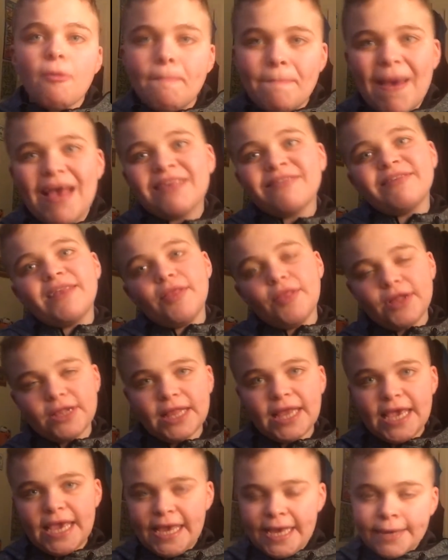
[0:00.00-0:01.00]
the best in the
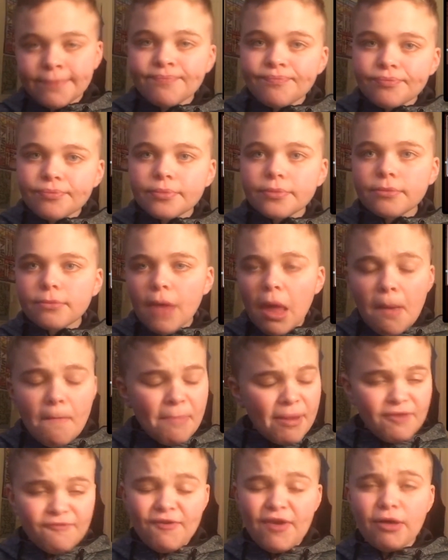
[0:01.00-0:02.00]
league,
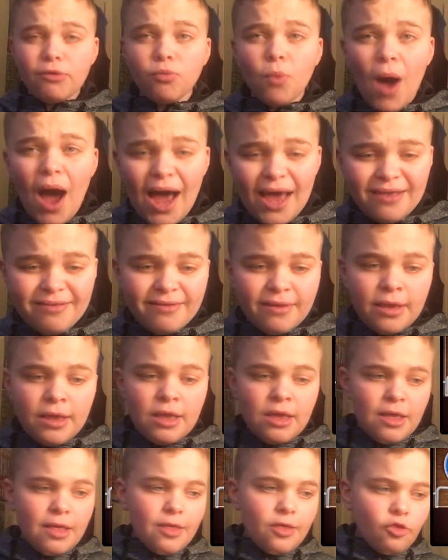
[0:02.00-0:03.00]
midfield-wise.
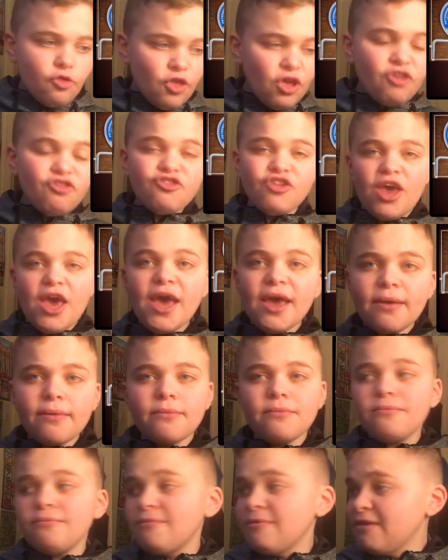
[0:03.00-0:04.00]
This year,
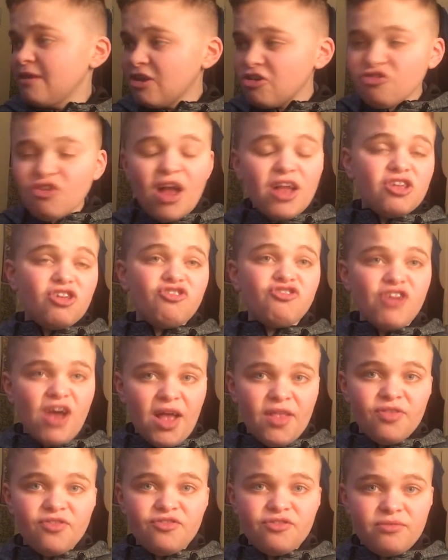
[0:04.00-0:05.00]
he's not had a
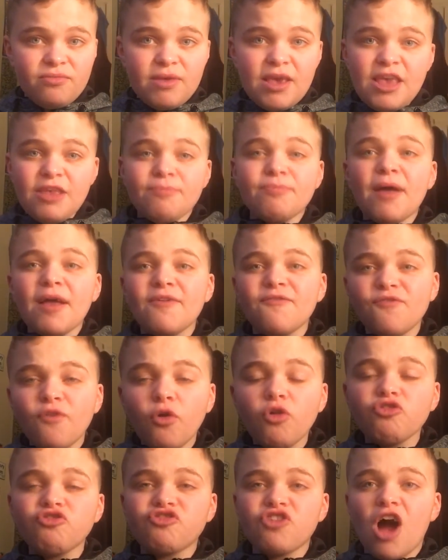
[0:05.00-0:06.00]
chance. He's played
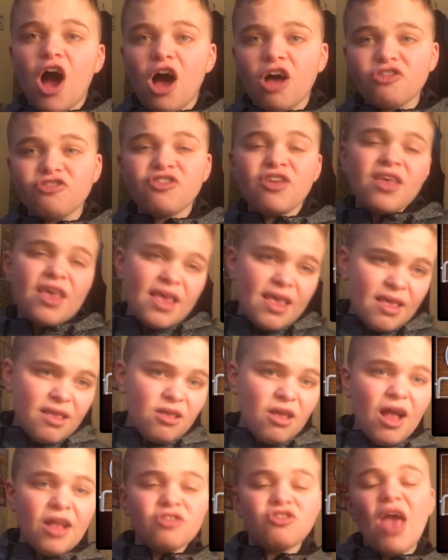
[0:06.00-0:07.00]
4 starts
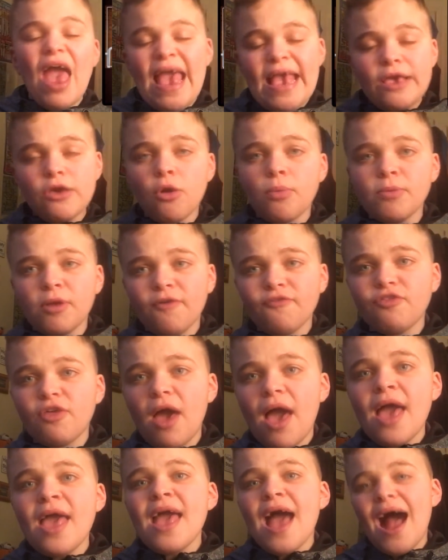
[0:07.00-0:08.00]
and 8 coming off,
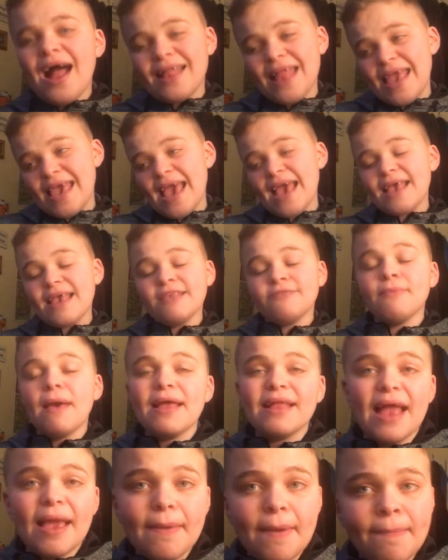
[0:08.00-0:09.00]
he's
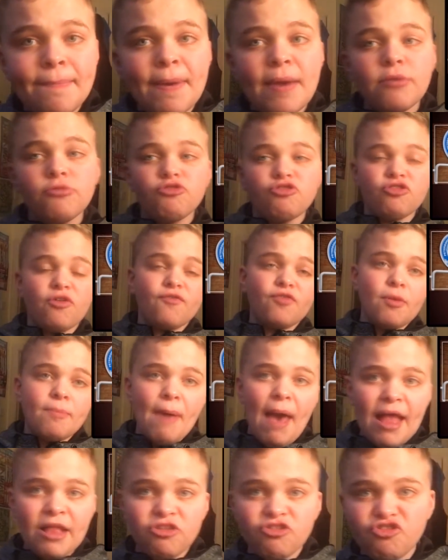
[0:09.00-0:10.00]
made 8 appearances off the
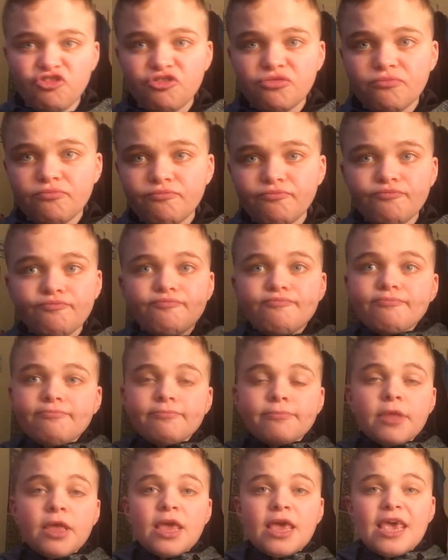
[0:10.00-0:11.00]
bench.
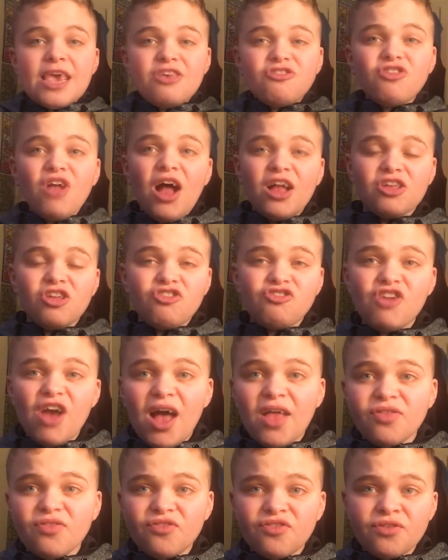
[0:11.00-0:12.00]
He's not had a
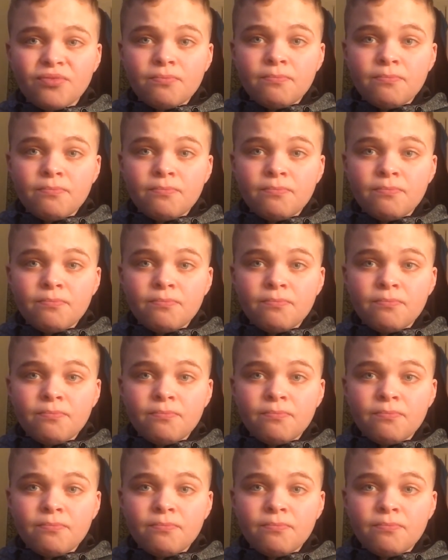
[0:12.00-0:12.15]
chance.